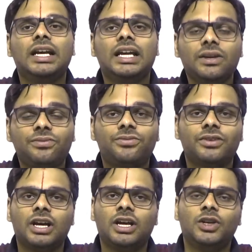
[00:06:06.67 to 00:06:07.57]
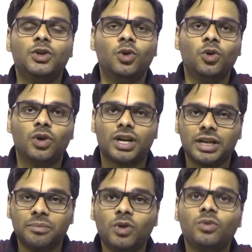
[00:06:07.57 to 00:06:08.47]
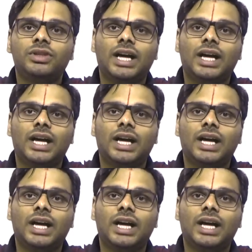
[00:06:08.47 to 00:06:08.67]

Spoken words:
if you remove